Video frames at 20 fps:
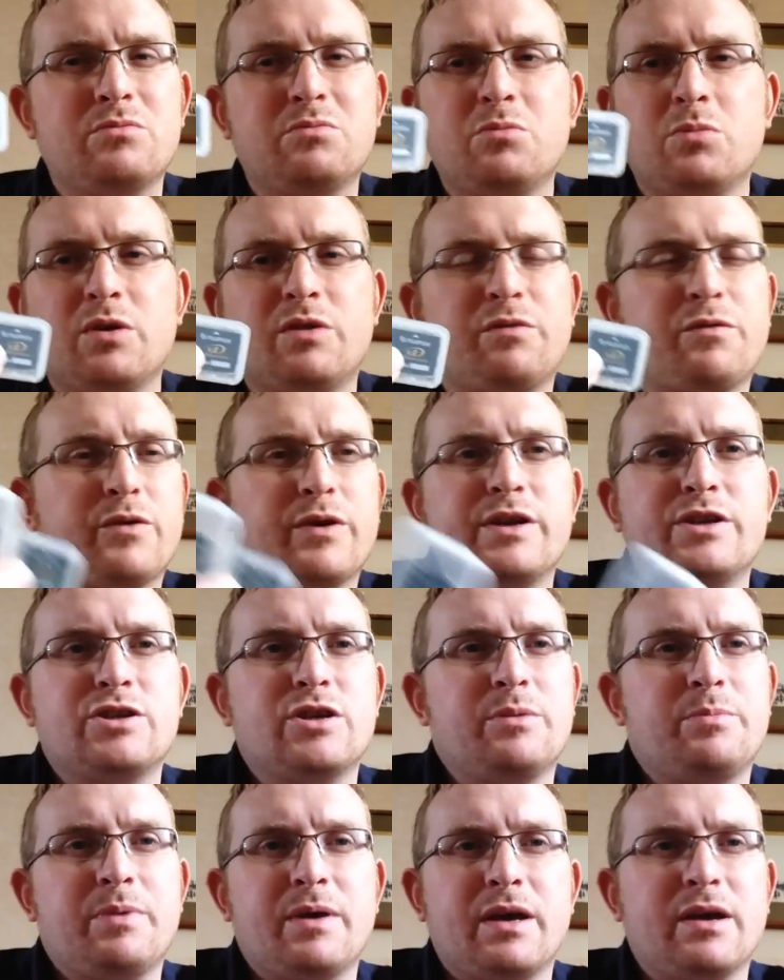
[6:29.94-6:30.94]
with free
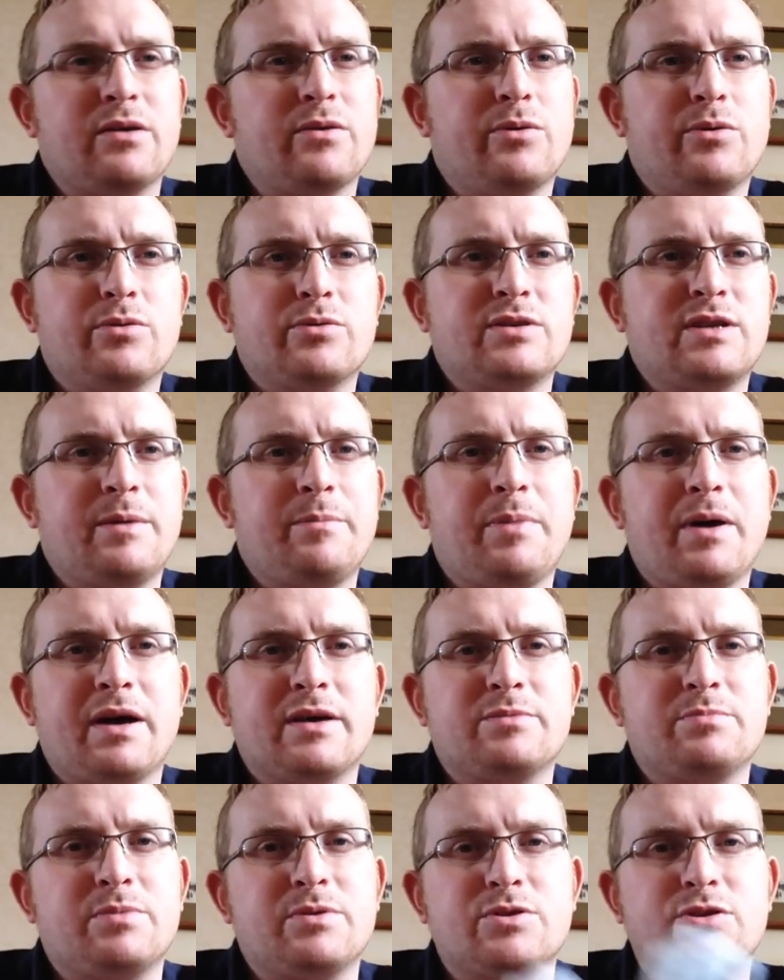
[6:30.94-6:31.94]
shipping, or
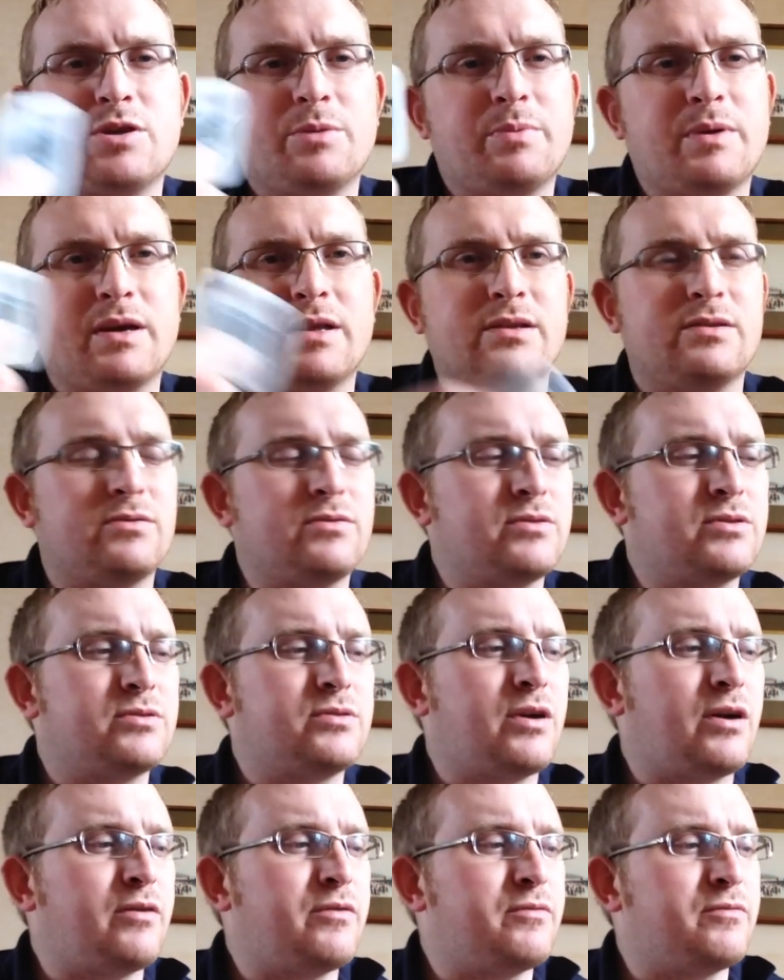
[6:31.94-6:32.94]
£10 plus shipping, and they'll
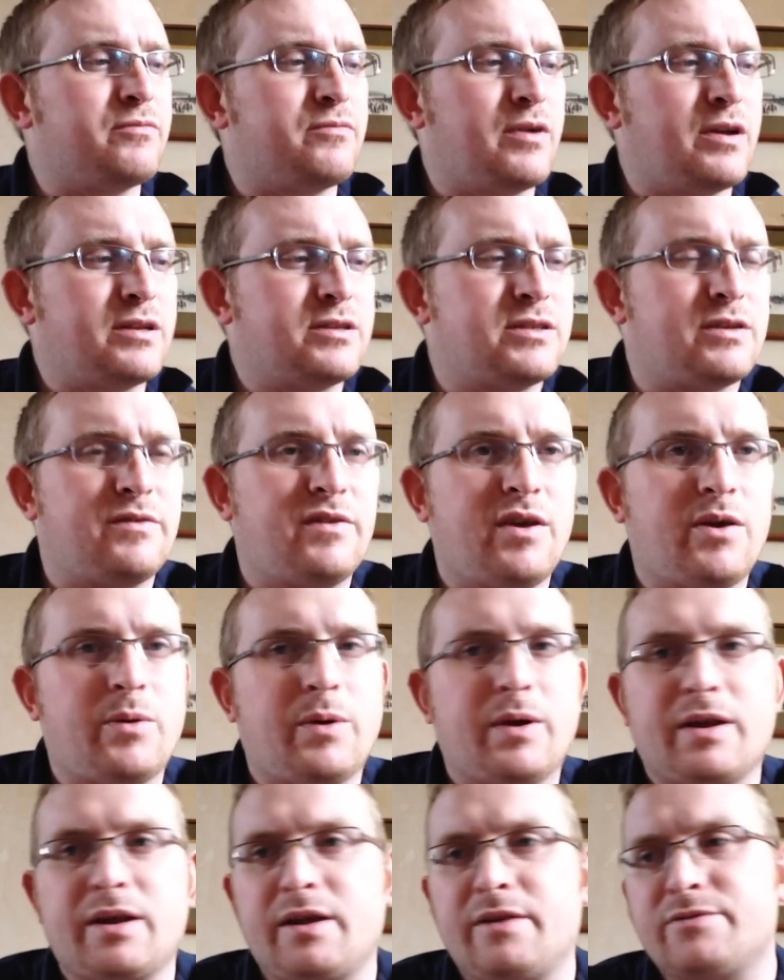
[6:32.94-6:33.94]
go relatively
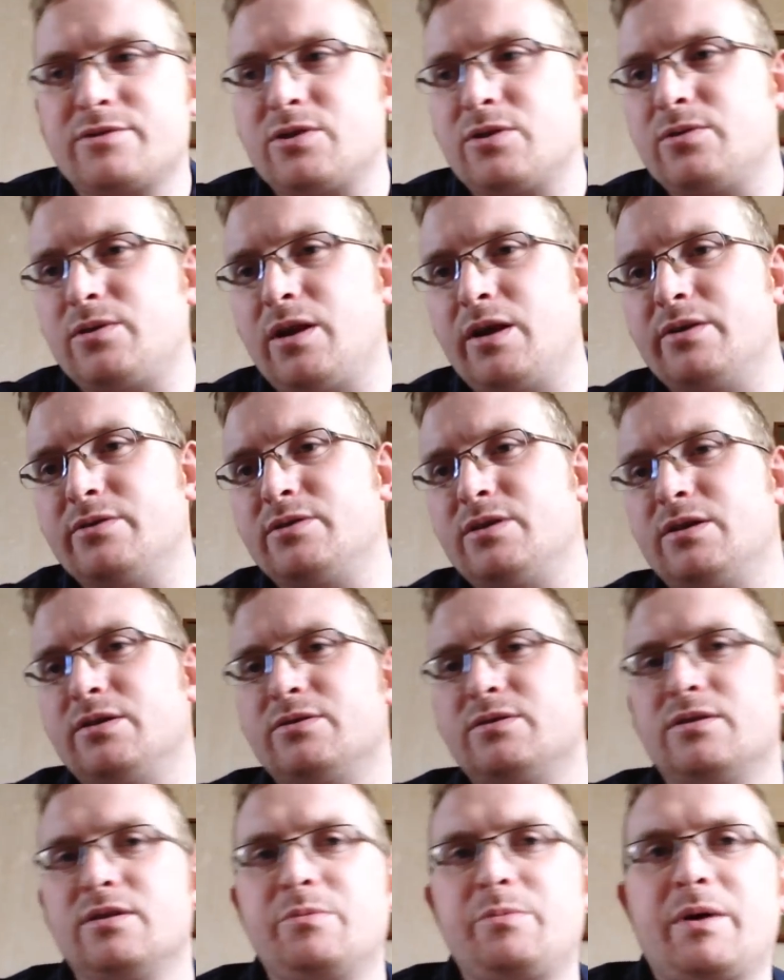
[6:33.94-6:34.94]
quickly. I've sold loads of
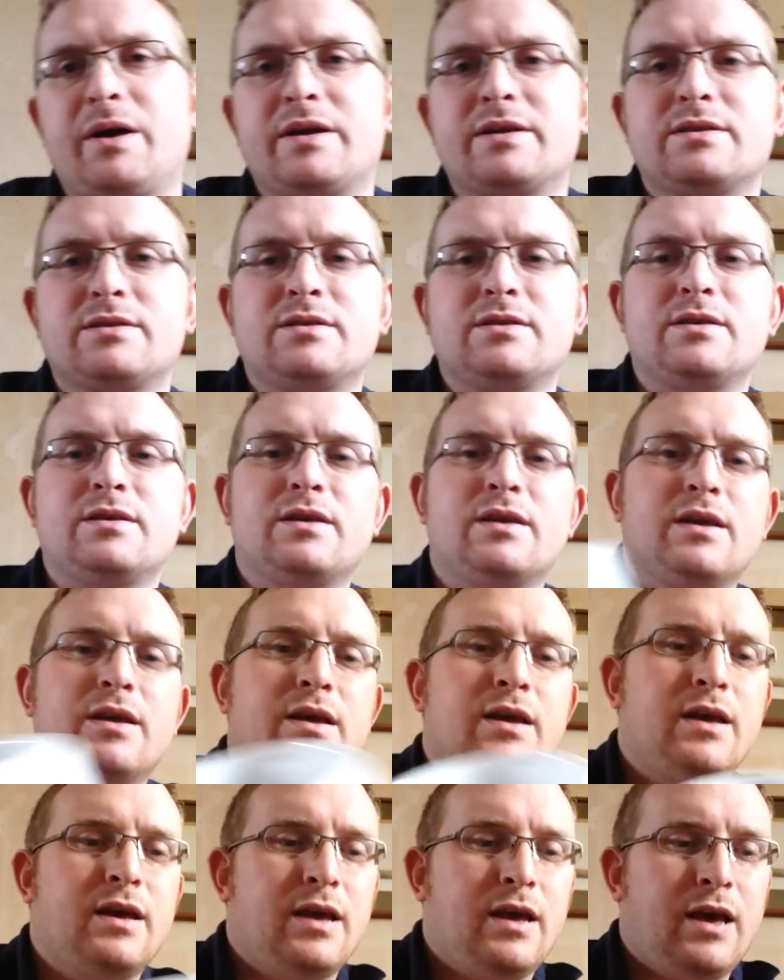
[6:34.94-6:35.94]
those in the past.
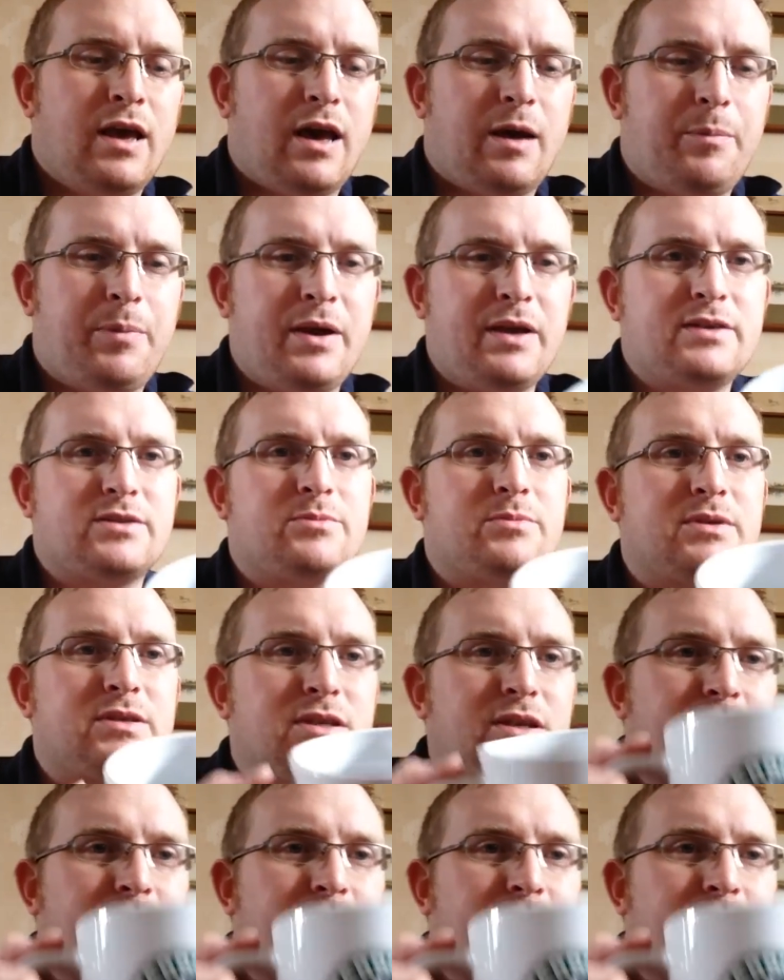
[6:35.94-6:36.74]
I picked up this